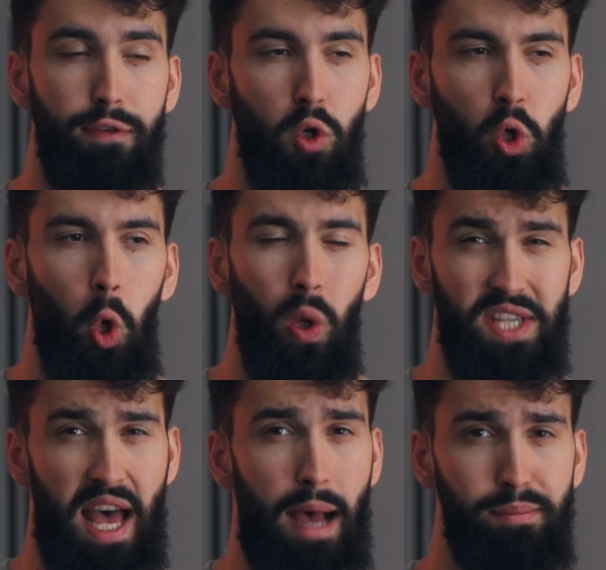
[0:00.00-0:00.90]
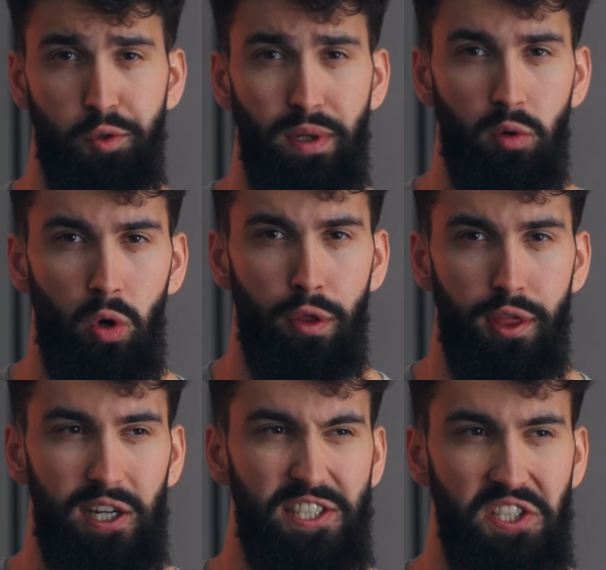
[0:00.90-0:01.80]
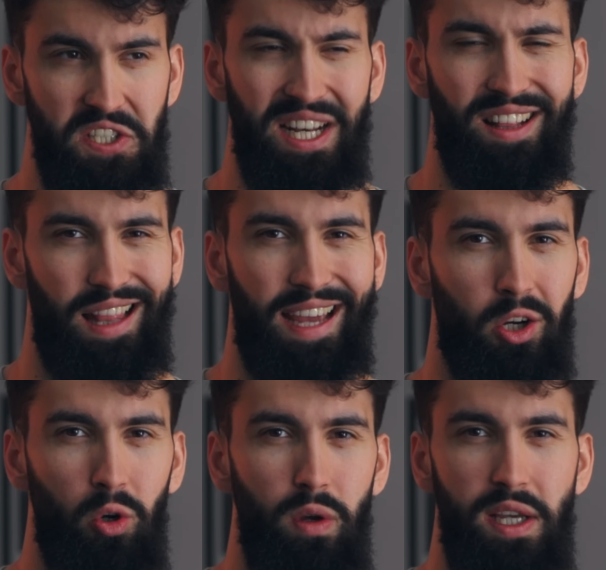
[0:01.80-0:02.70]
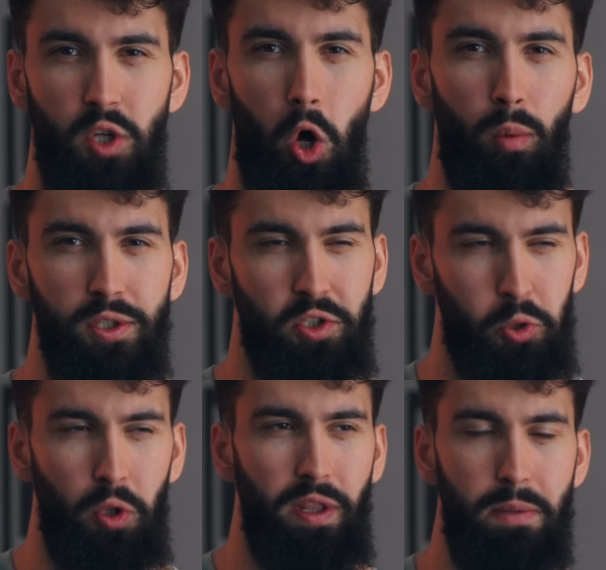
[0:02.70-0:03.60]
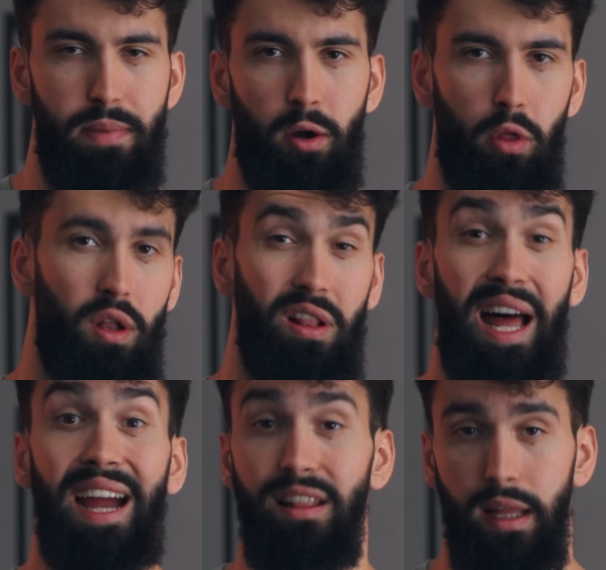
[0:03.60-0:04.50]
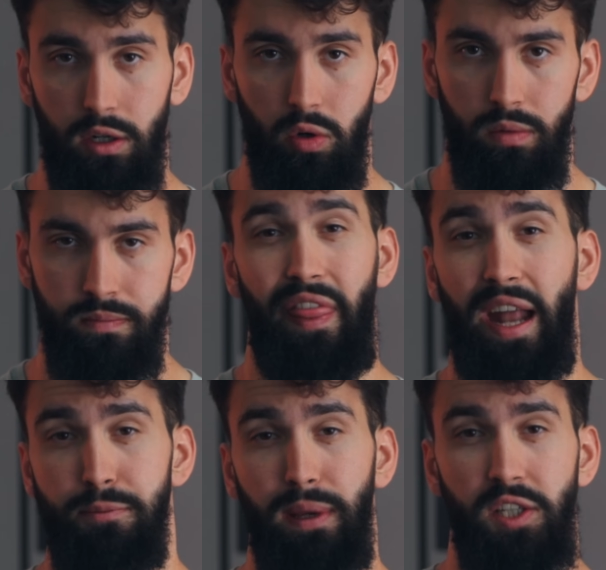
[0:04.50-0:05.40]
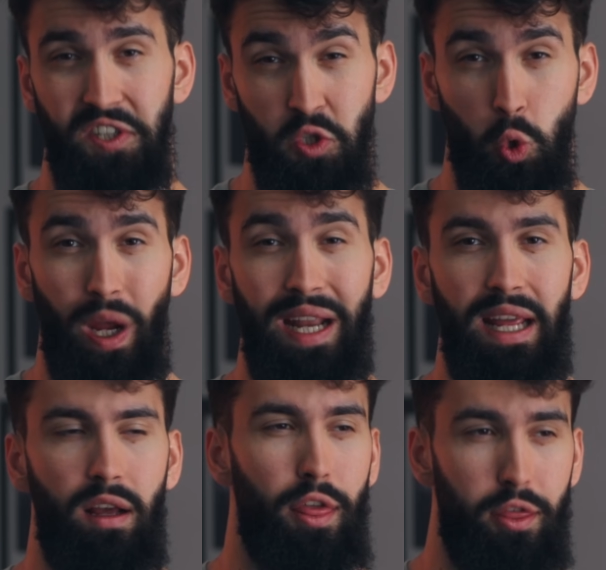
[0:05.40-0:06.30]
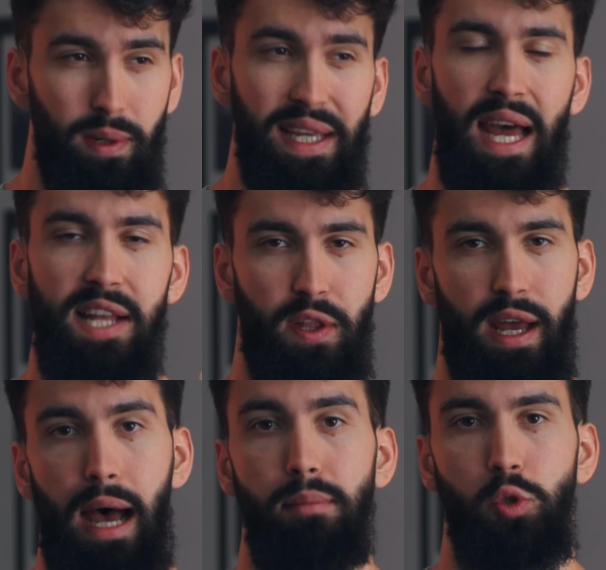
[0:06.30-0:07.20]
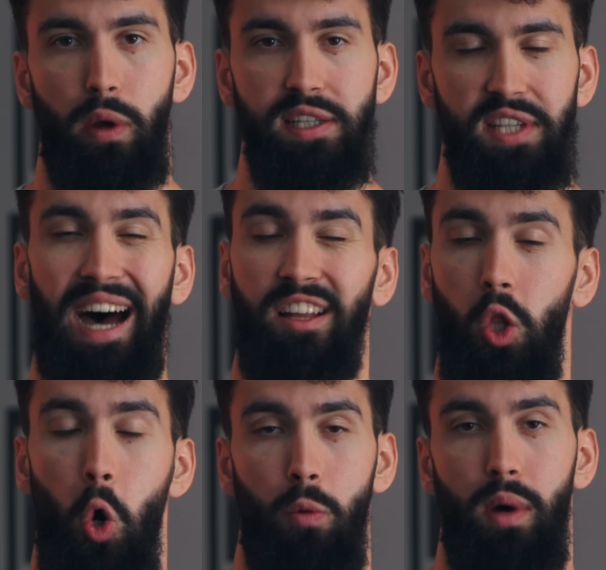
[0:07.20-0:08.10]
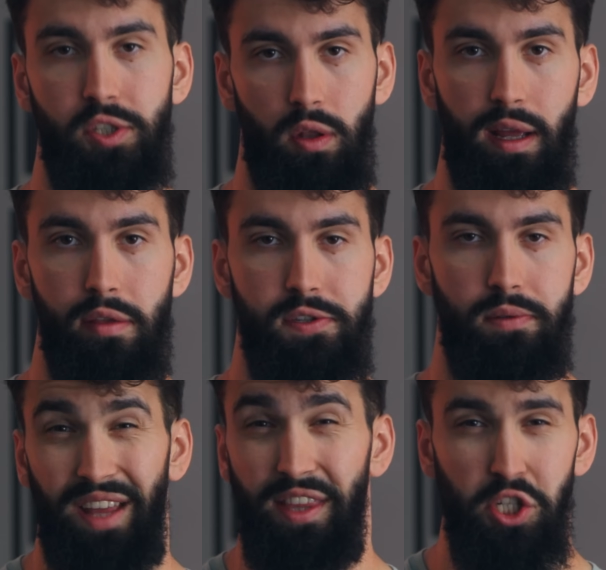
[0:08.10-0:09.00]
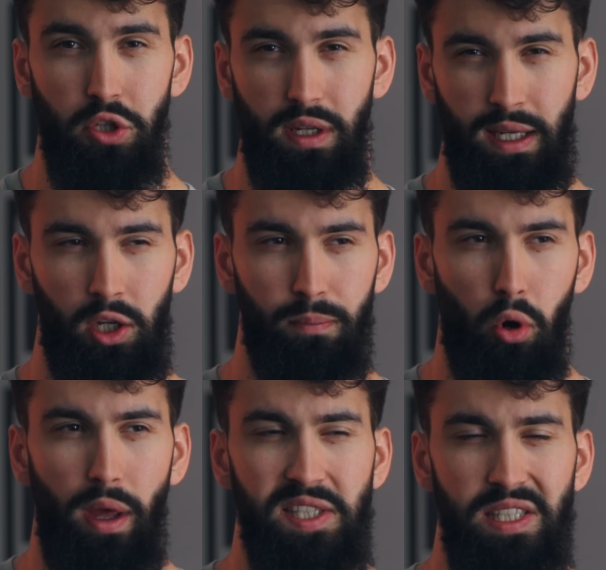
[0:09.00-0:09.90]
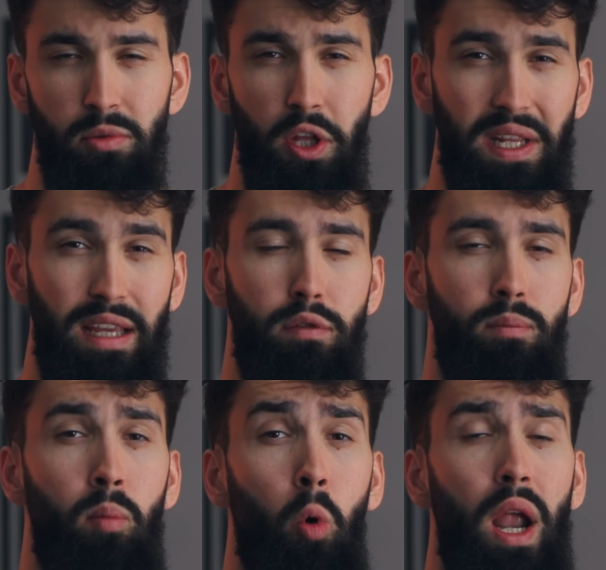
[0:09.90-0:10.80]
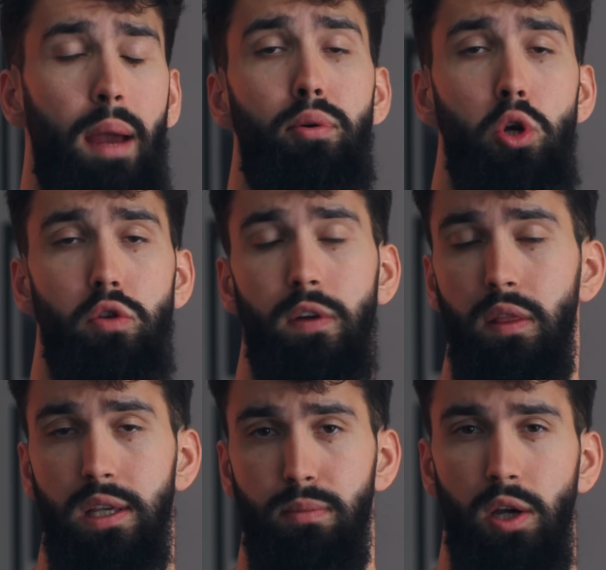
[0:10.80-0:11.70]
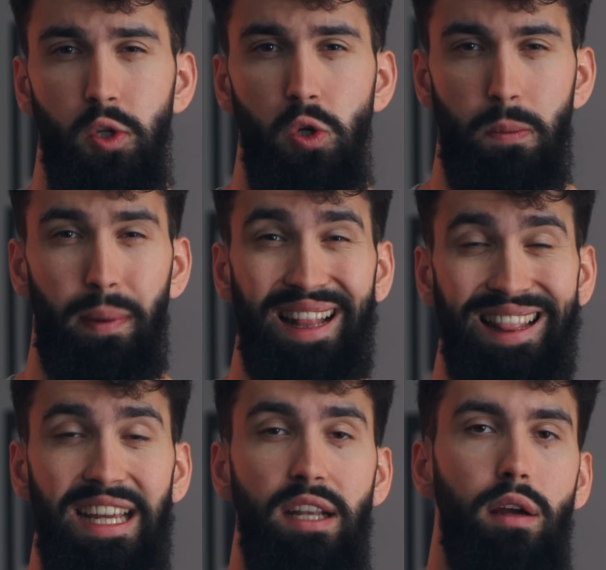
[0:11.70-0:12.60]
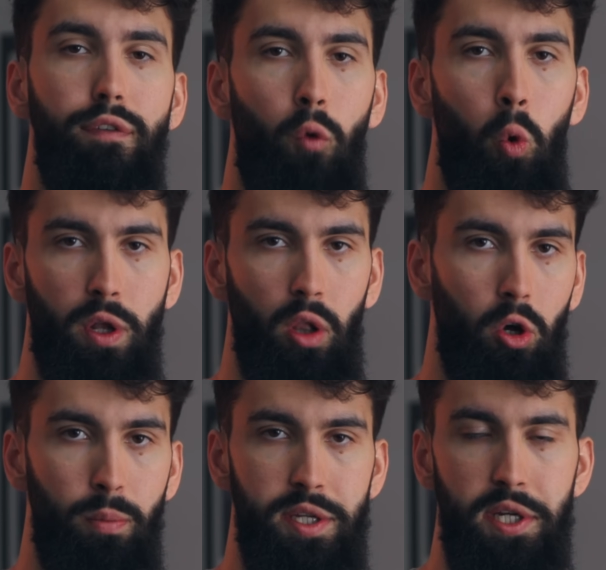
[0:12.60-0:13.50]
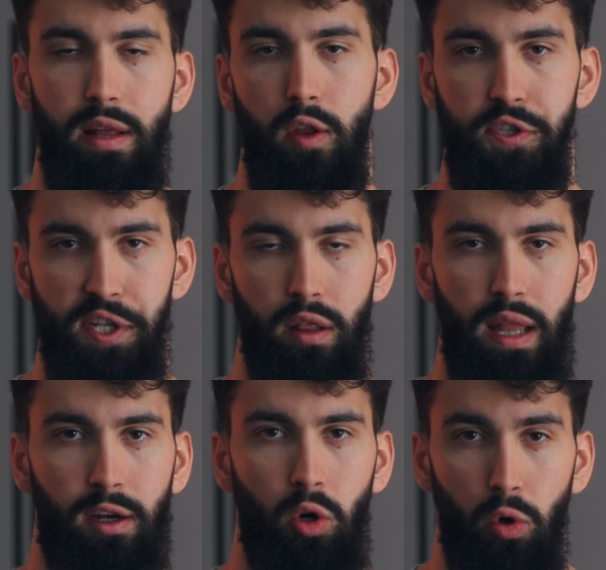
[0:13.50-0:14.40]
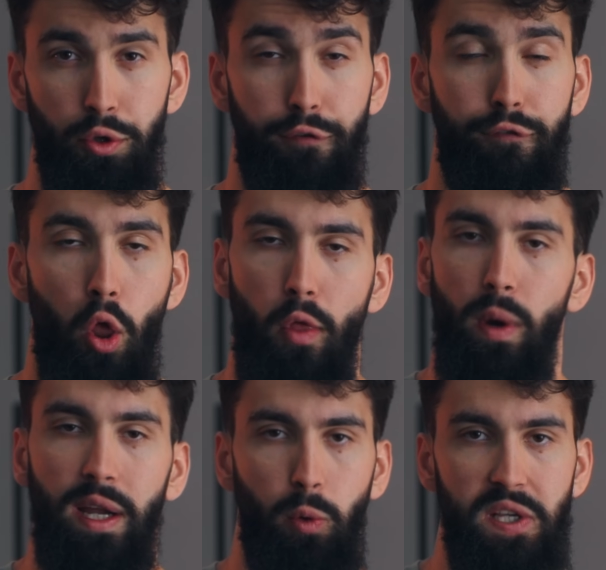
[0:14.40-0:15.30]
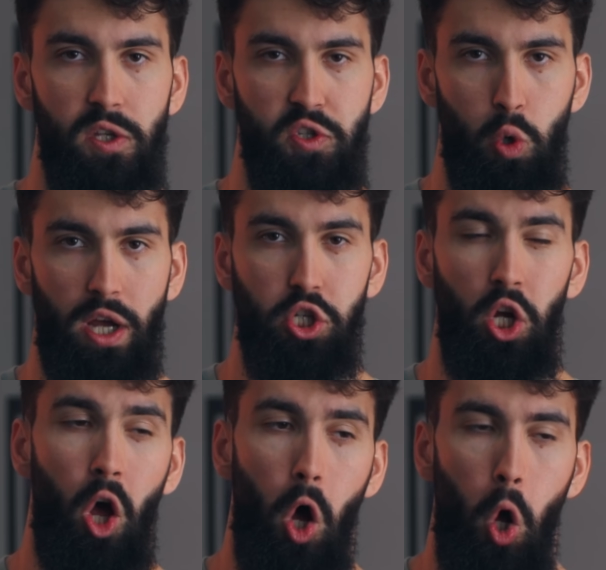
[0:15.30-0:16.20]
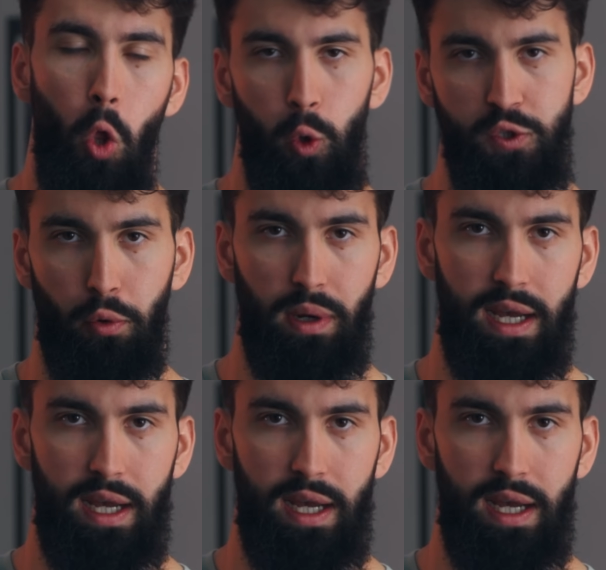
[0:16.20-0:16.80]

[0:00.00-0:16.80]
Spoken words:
if your goal is hamstring growth, a seated leg curl is almost certainly better than a lying leg curl. And that is because it's training three heads of the hamstrings at lower muscle lengths. Additionally, you can probably stimulate even more hypertrophy in these muscles by leaning forward a little bit in the seated leg curl to further increase the stretch on those three